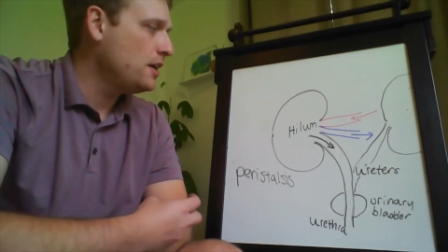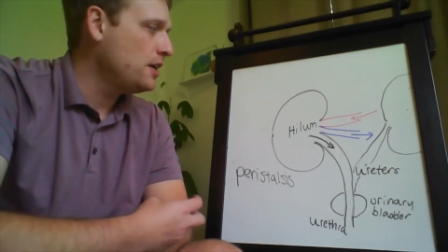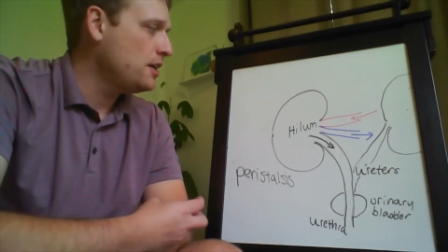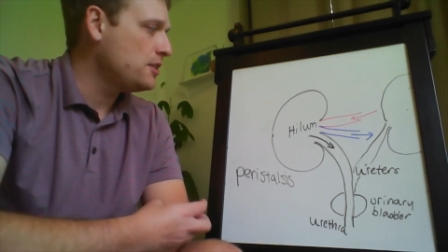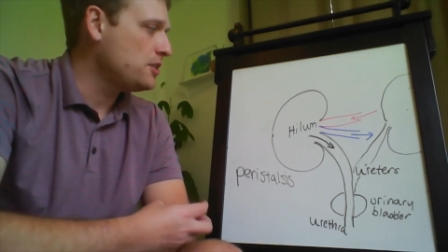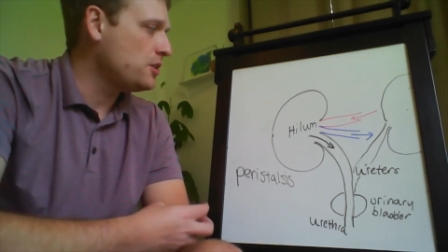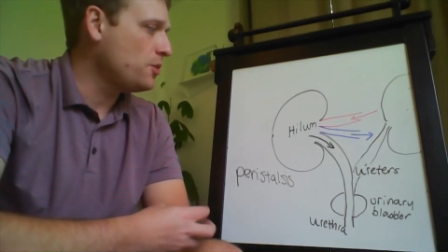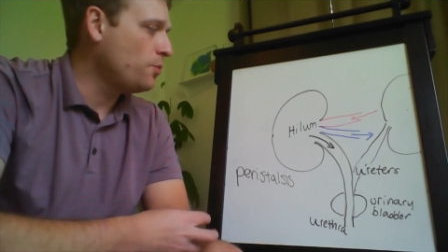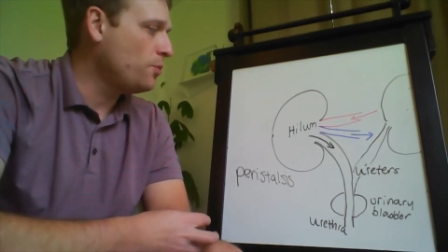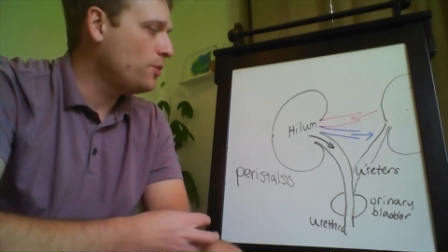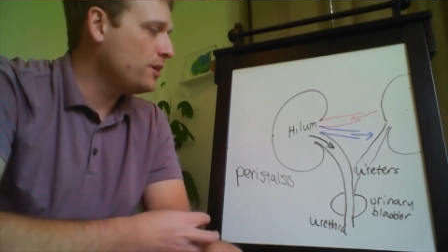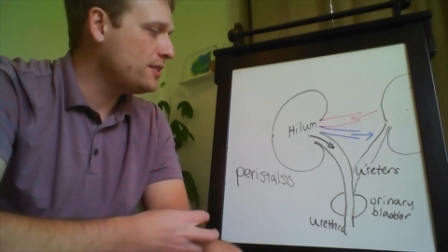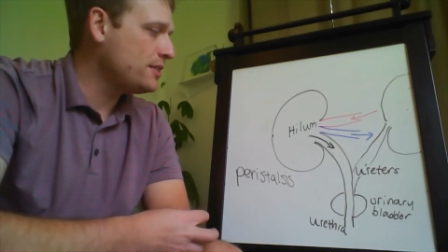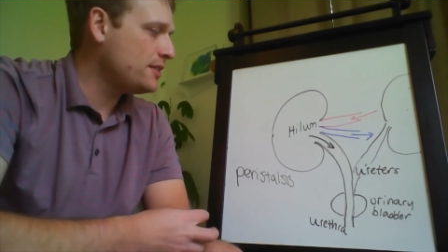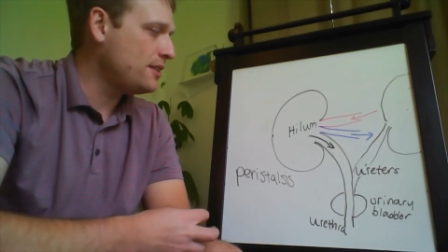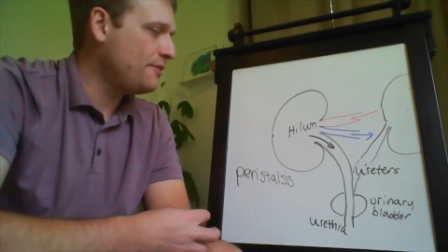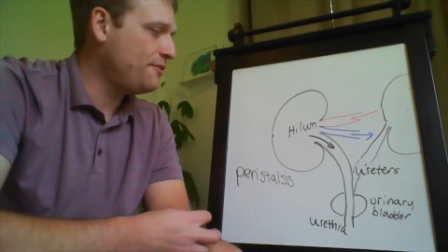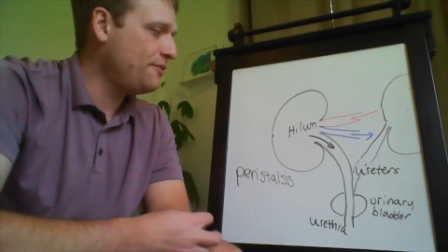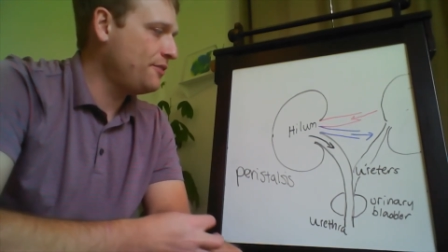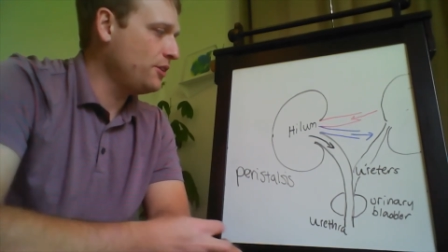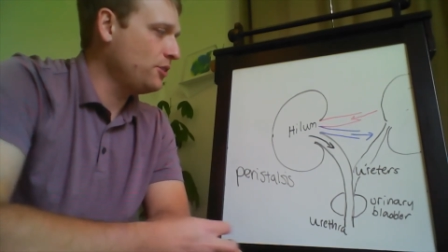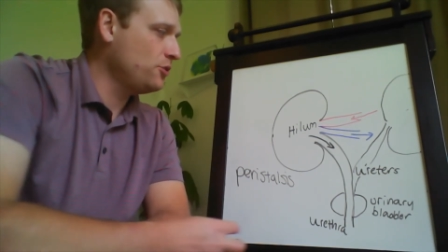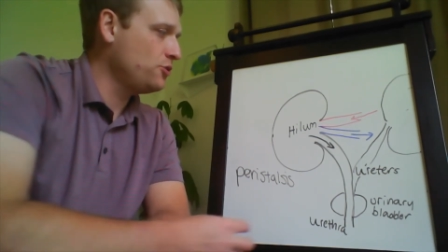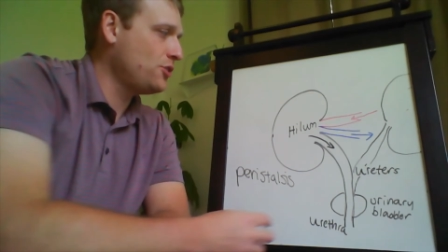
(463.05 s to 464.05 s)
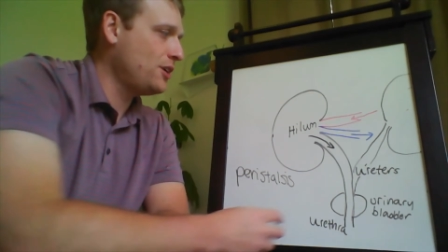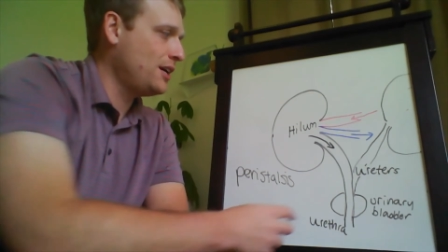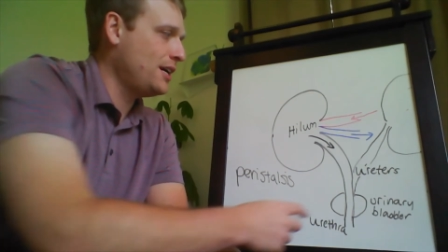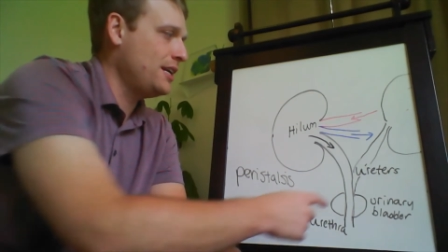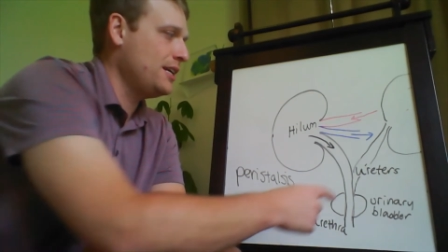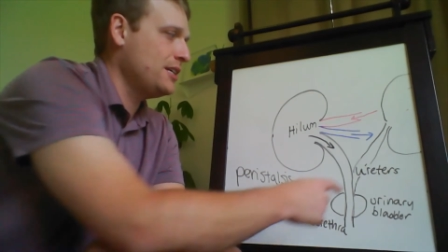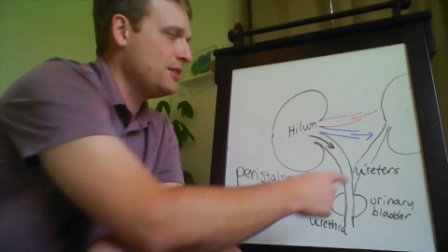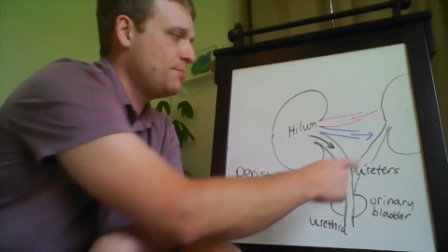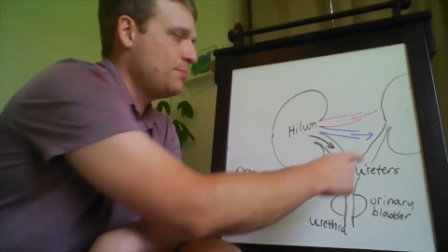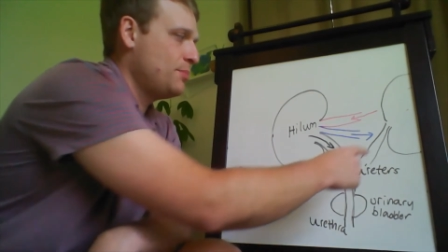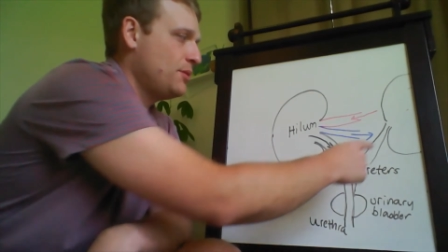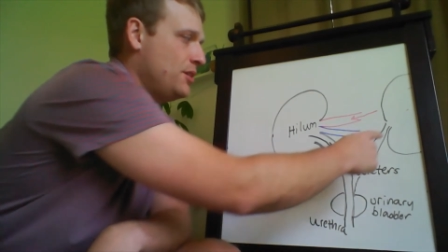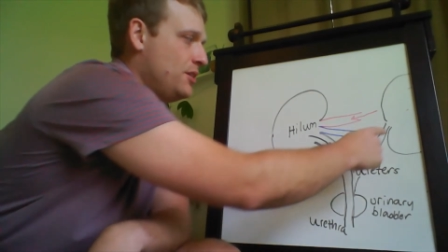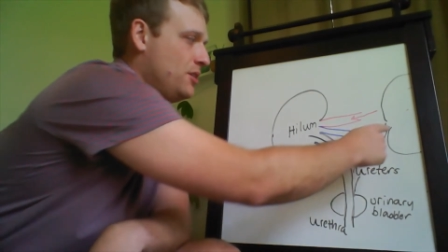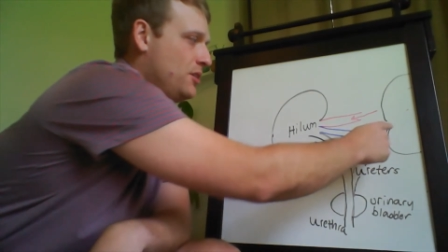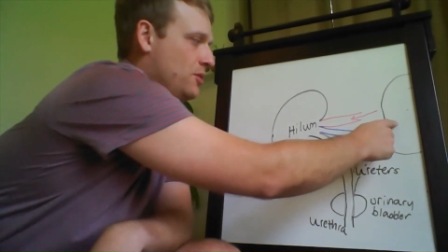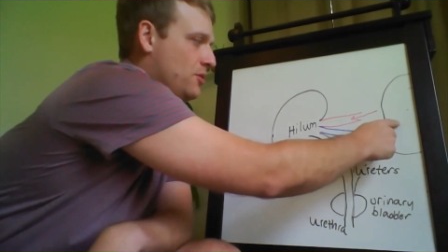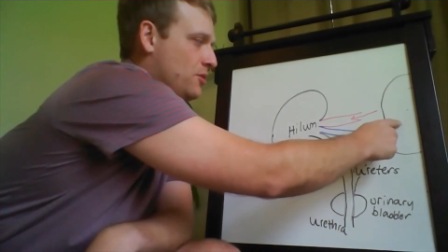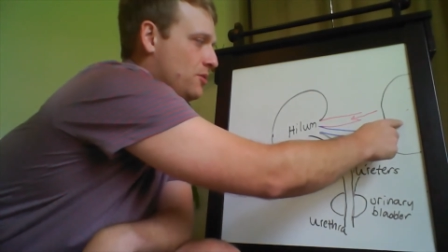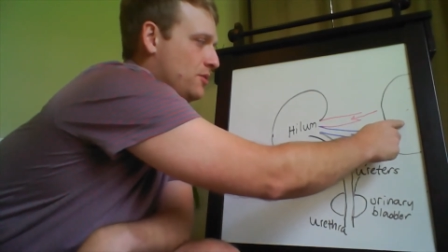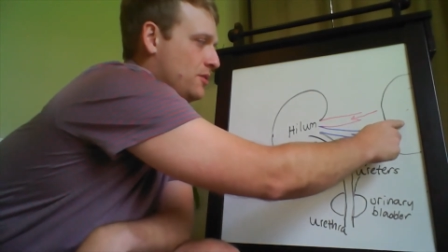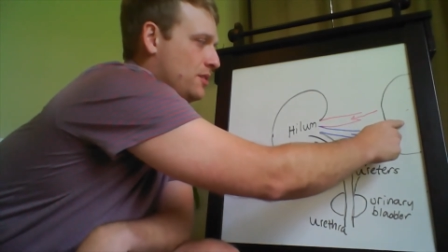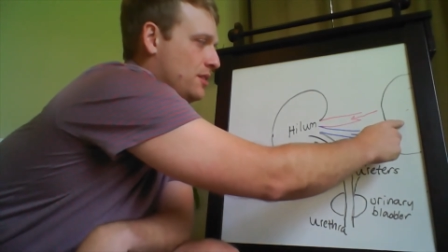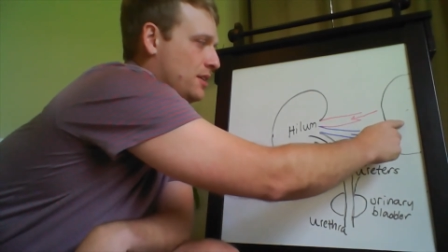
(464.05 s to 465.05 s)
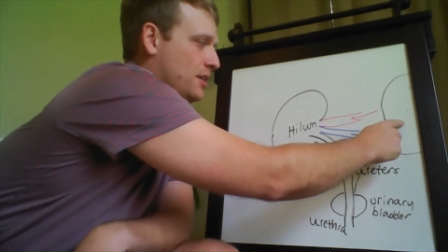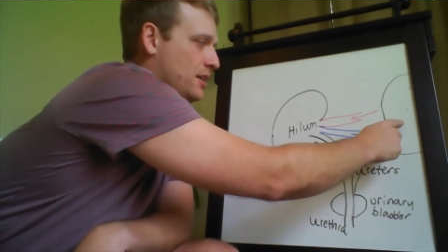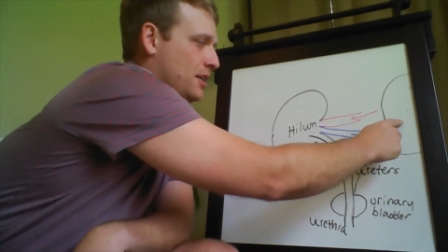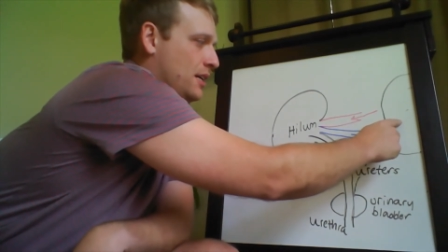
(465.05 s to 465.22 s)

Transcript: So once the filtrate is produced,